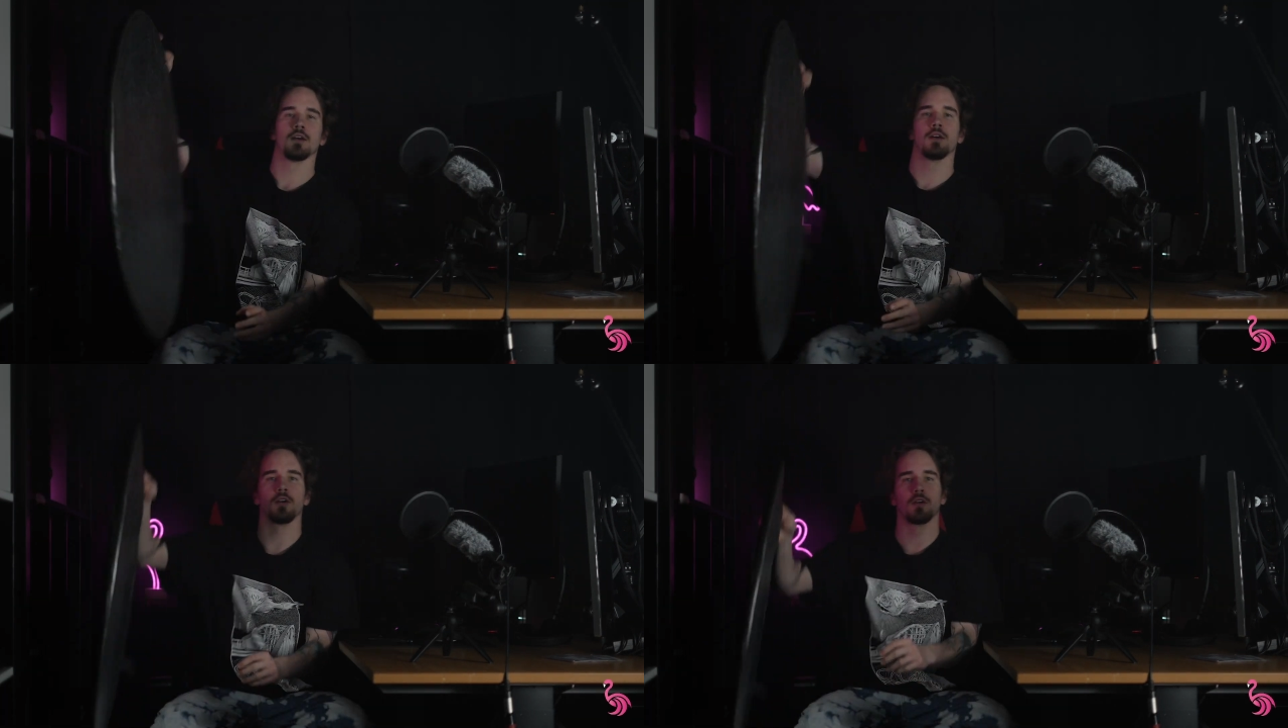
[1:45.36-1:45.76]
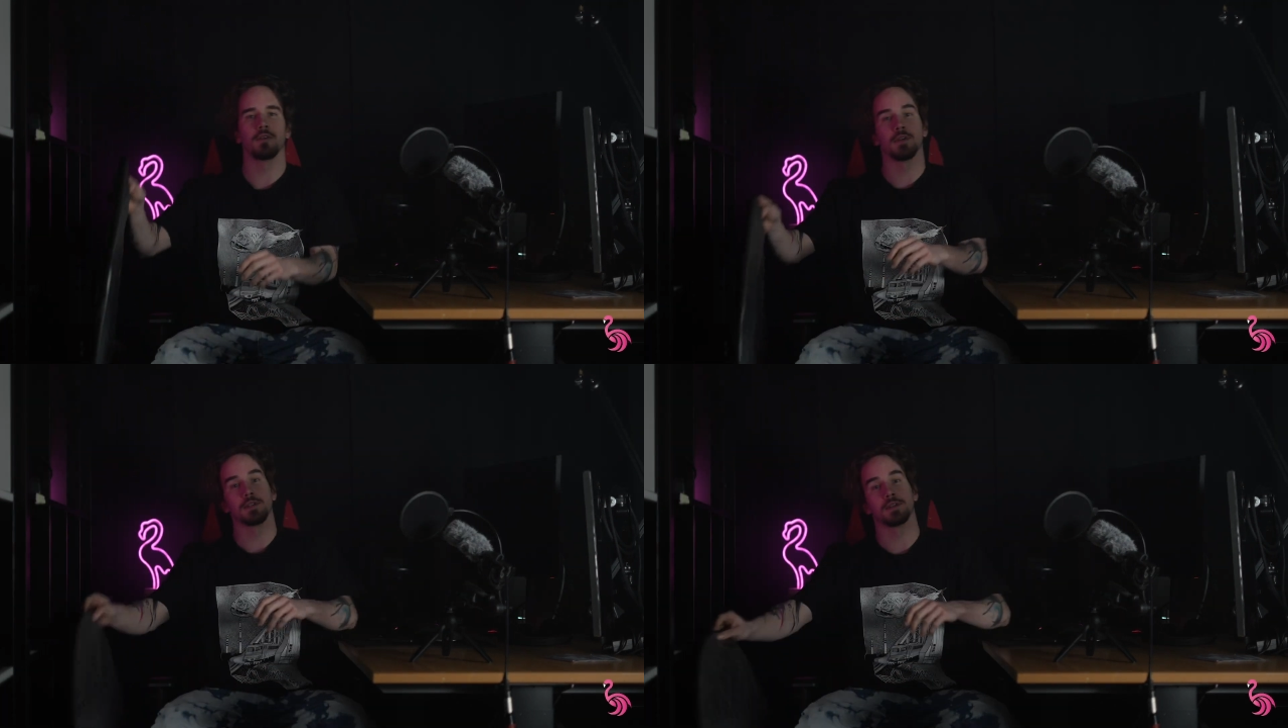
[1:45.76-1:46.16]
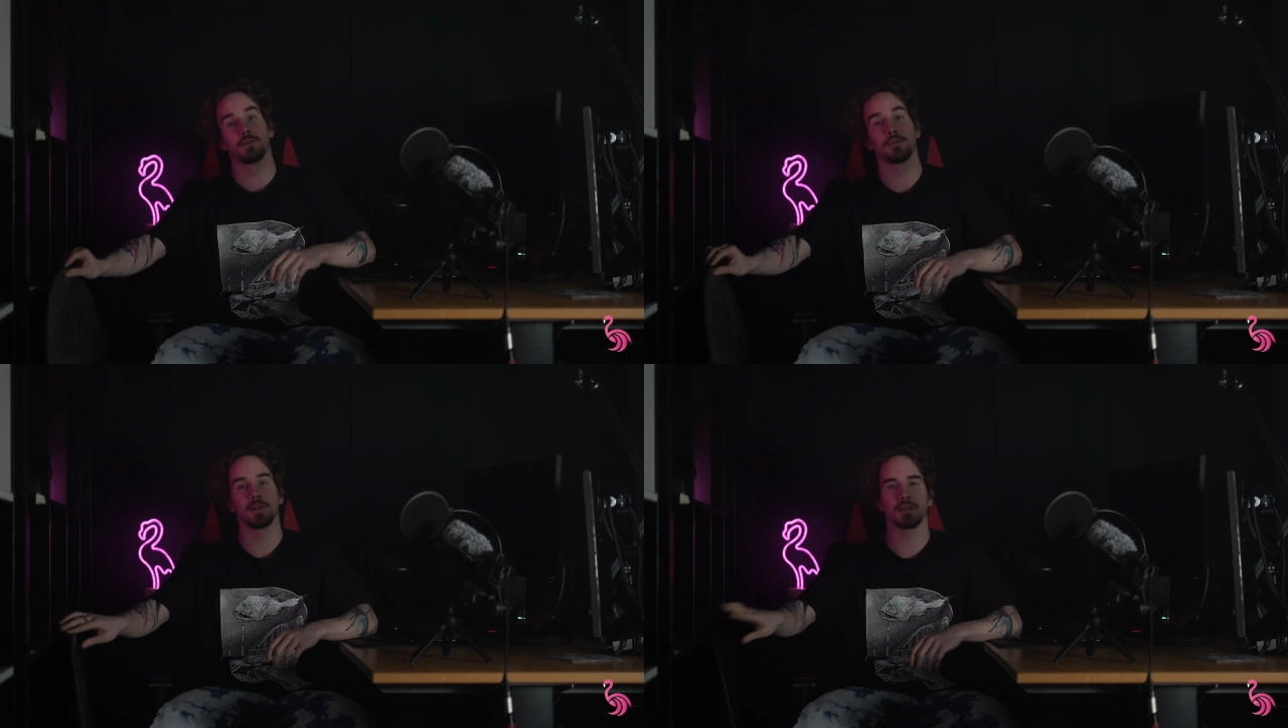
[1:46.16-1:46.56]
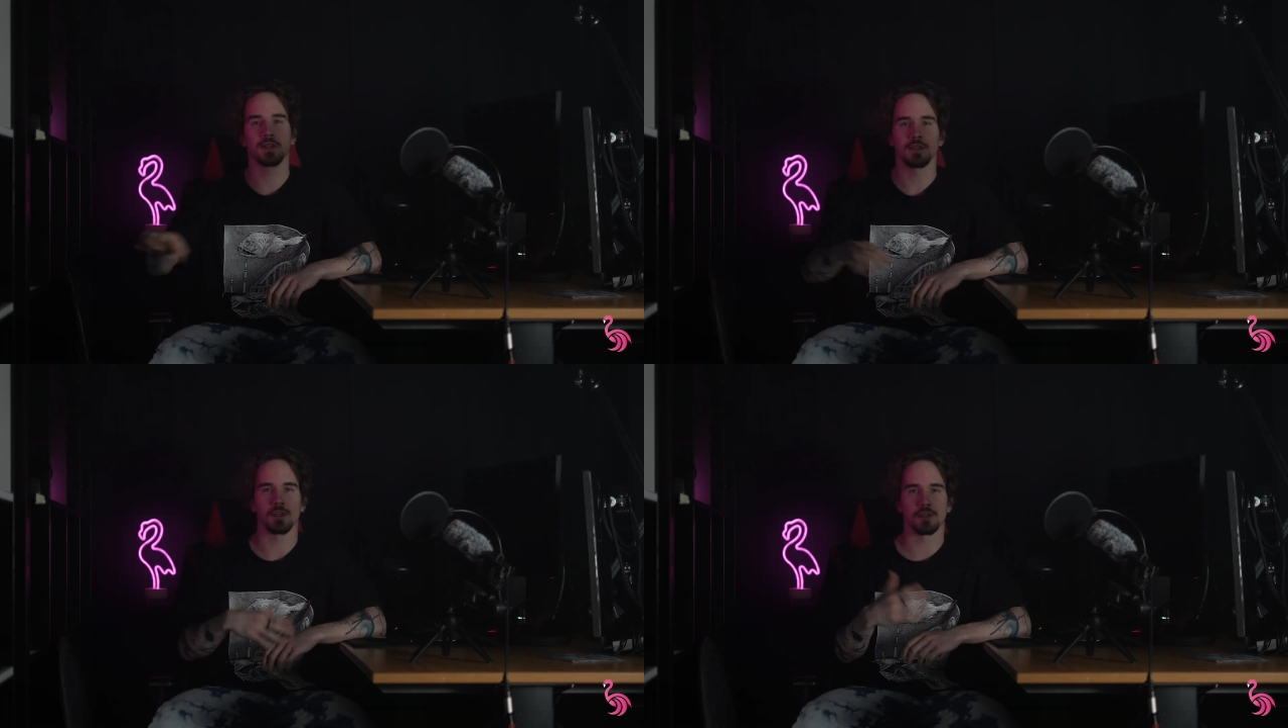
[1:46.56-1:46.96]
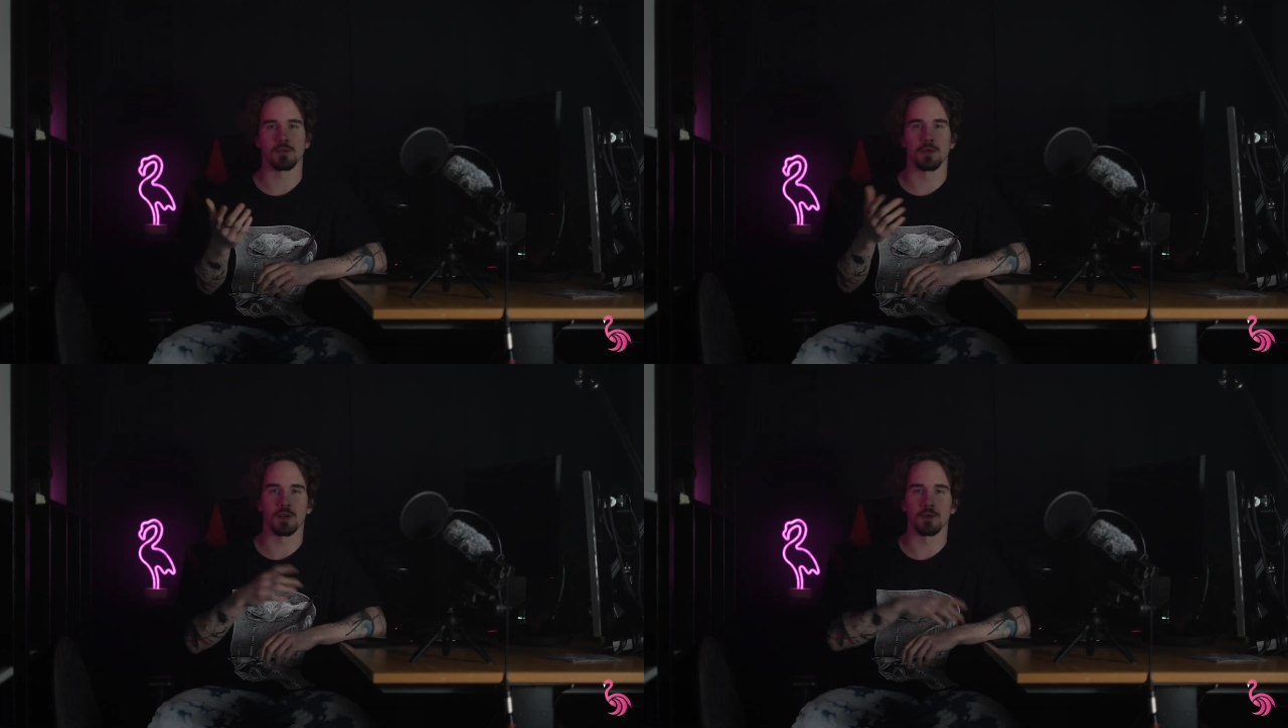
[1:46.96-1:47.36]
or a reflective surface, such
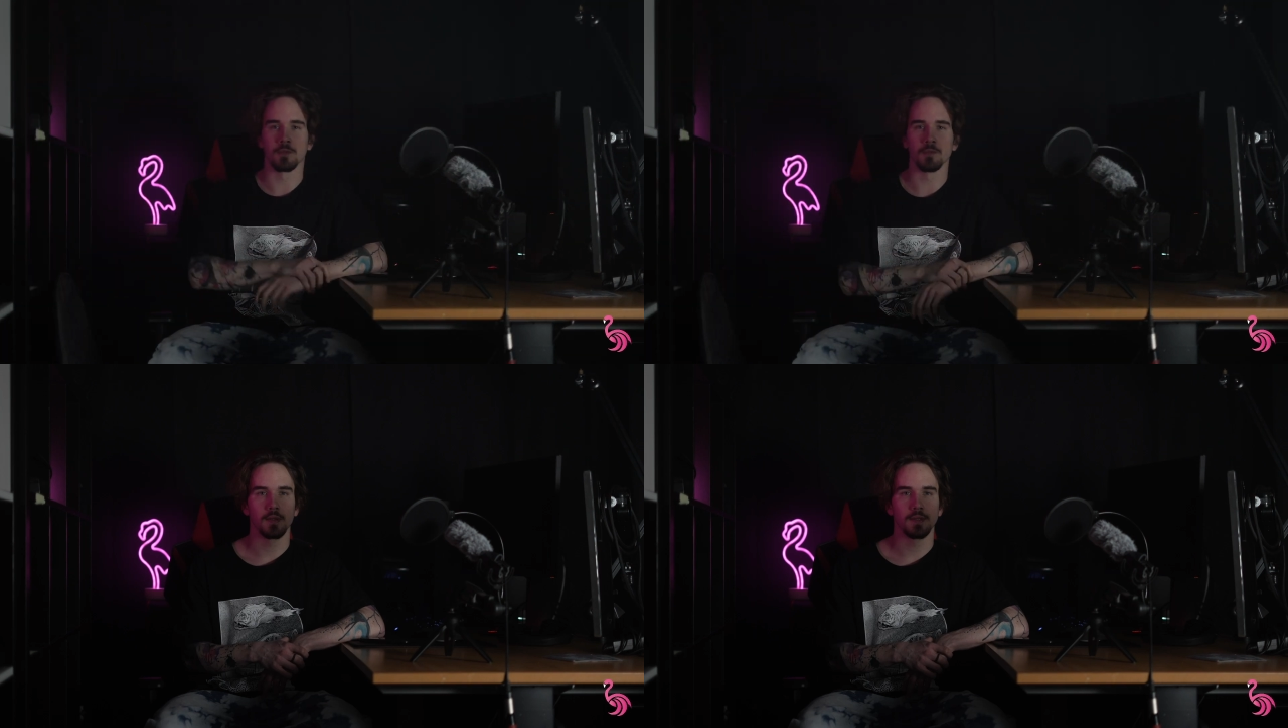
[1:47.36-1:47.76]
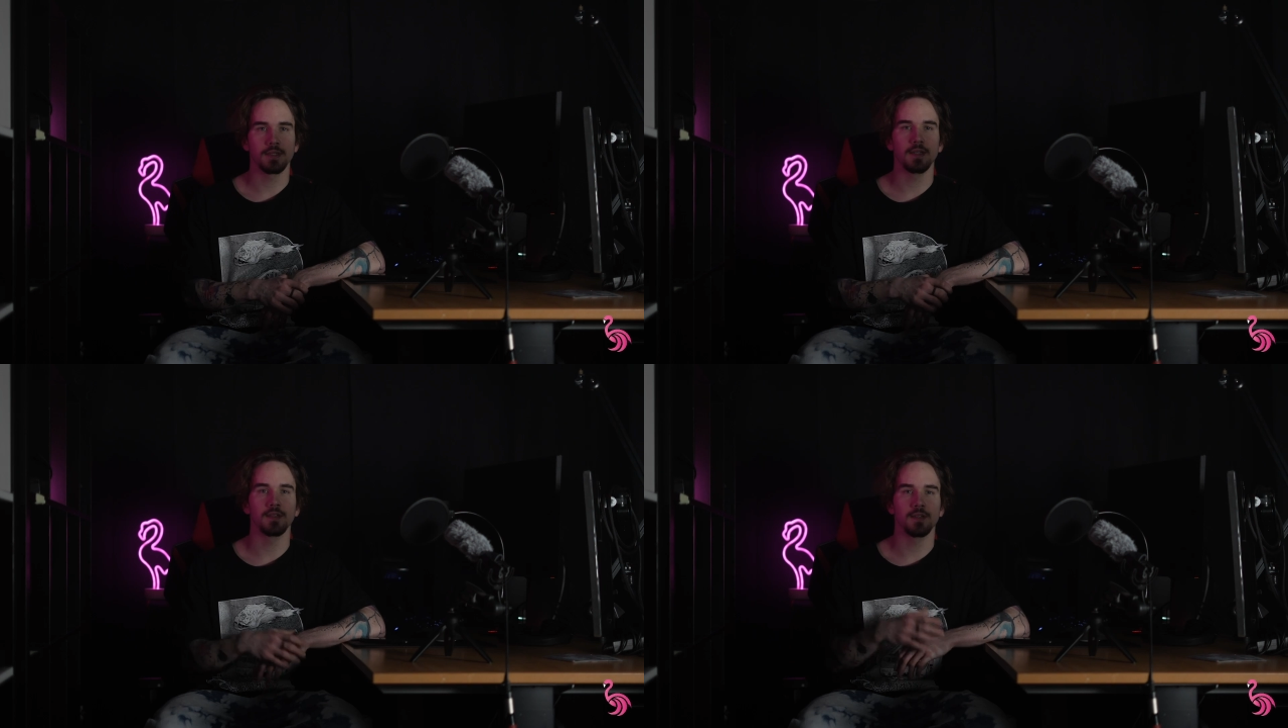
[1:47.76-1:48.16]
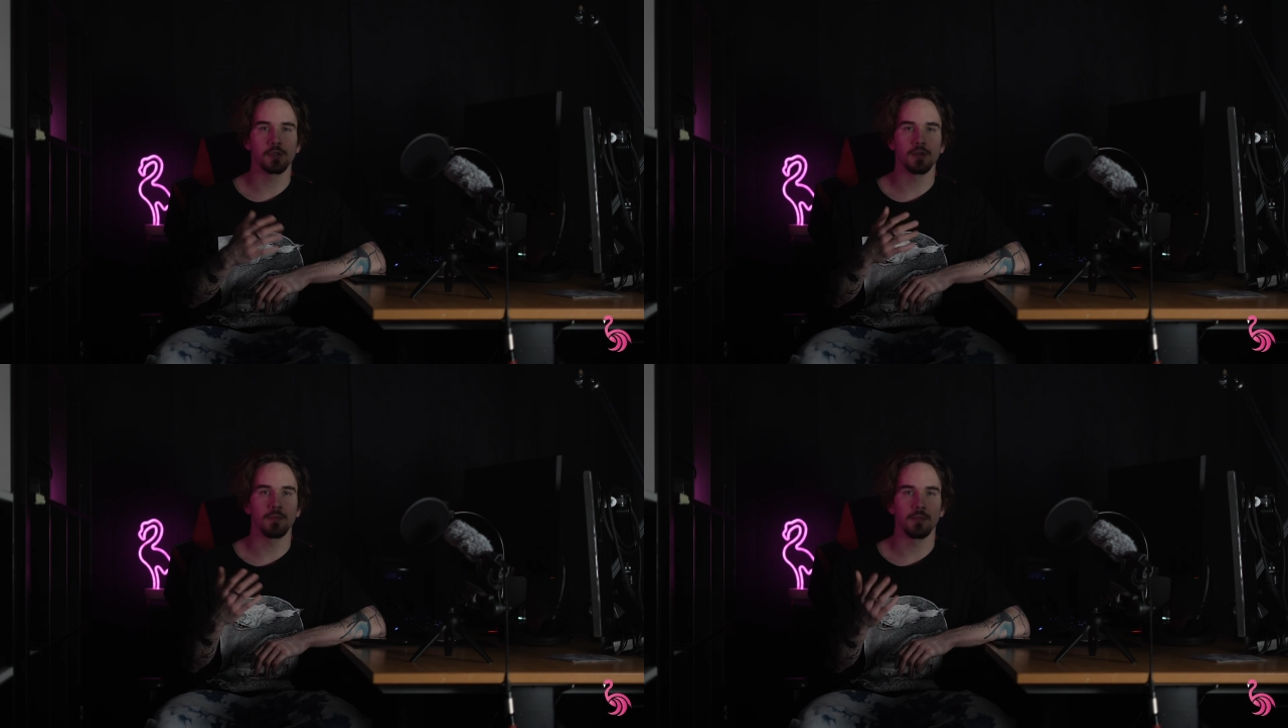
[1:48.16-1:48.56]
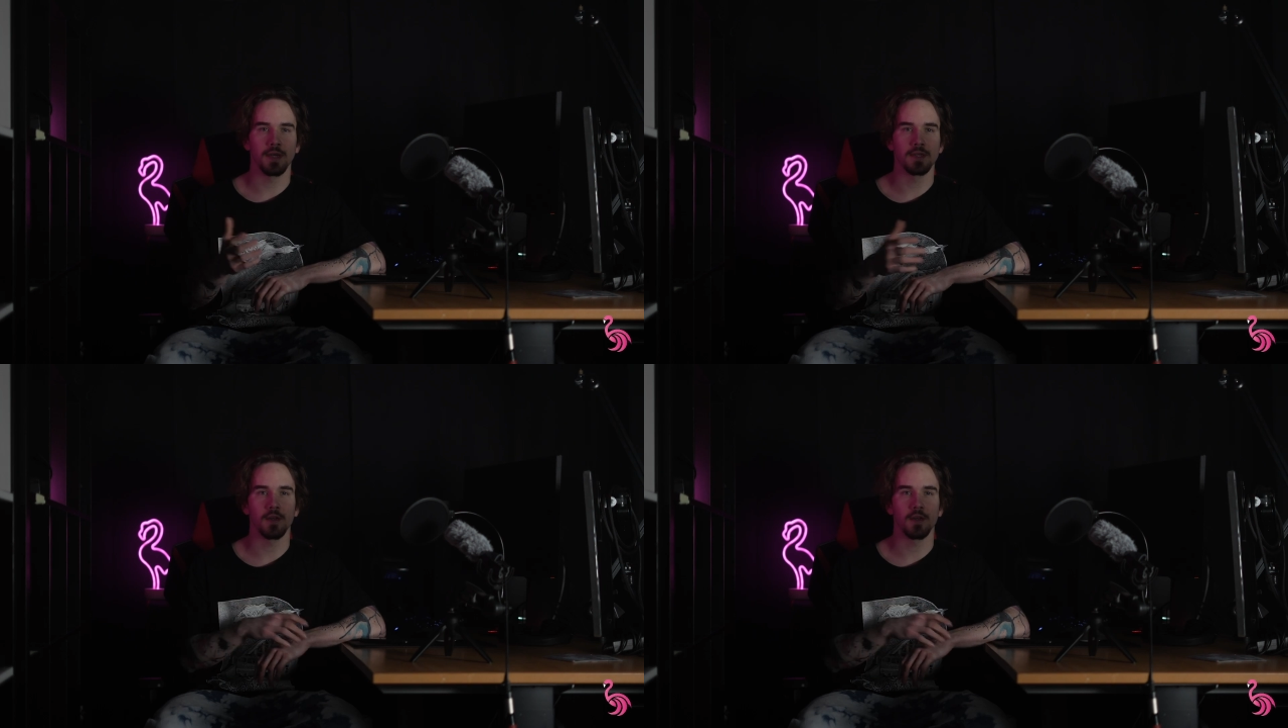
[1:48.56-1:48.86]
as mirror. This light is naturally placed